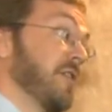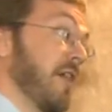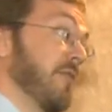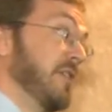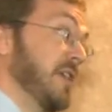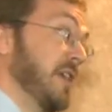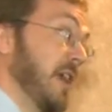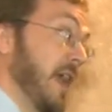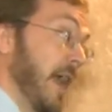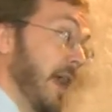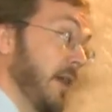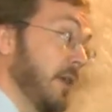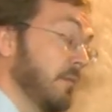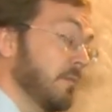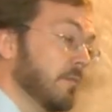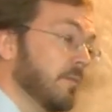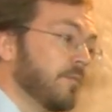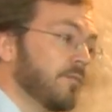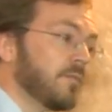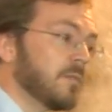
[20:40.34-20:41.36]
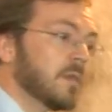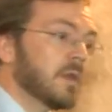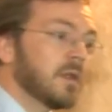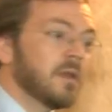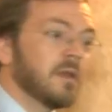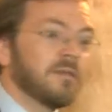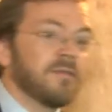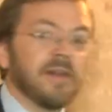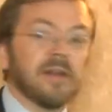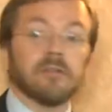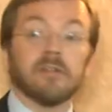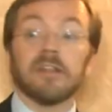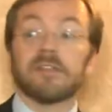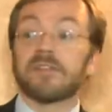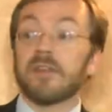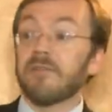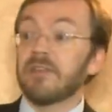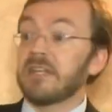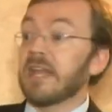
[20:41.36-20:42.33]
78.
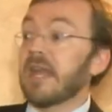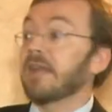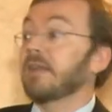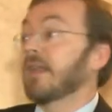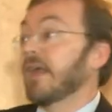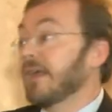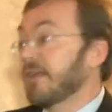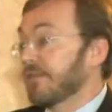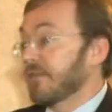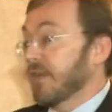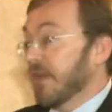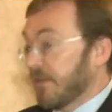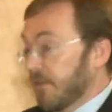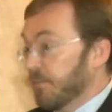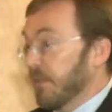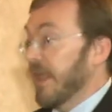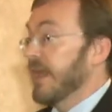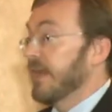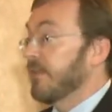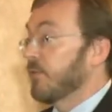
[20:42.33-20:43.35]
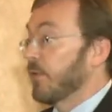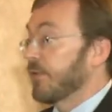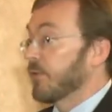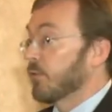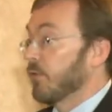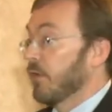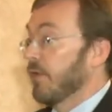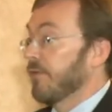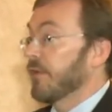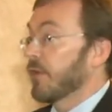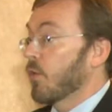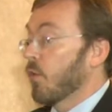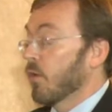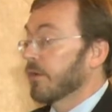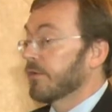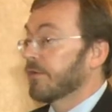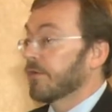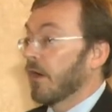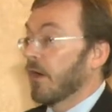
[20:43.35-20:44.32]
Federalist 78 explains what the role of the
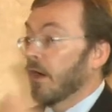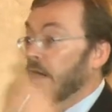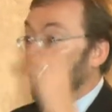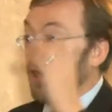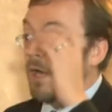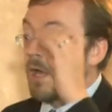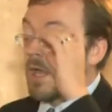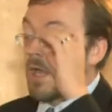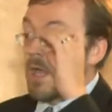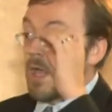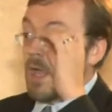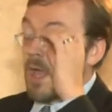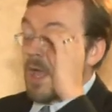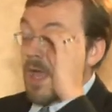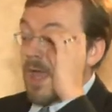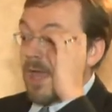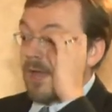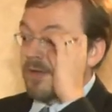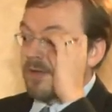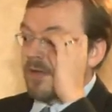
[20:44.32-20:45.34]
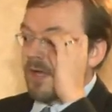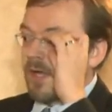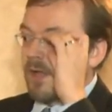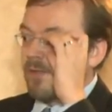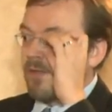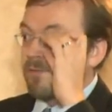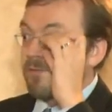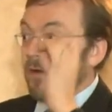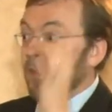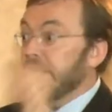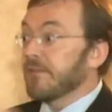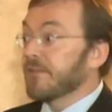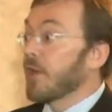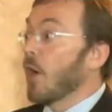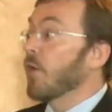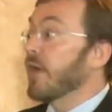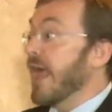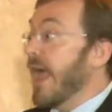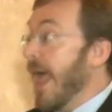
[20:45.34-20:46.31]
courts are, and the phrase
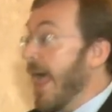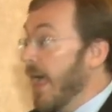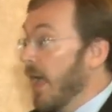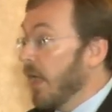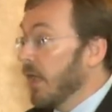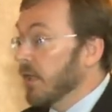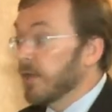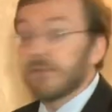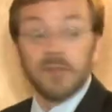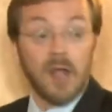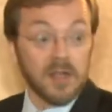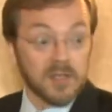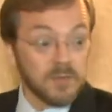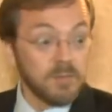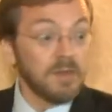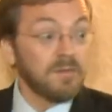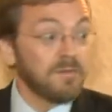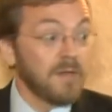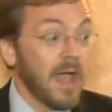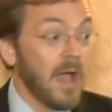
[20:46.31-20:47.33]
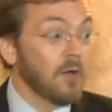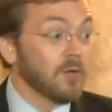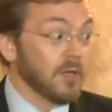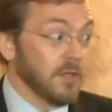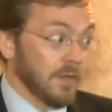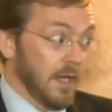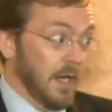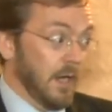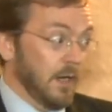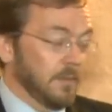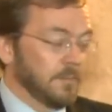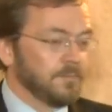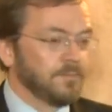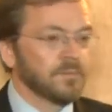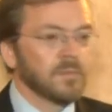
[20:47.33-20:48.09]
go to hell is not to be found in there.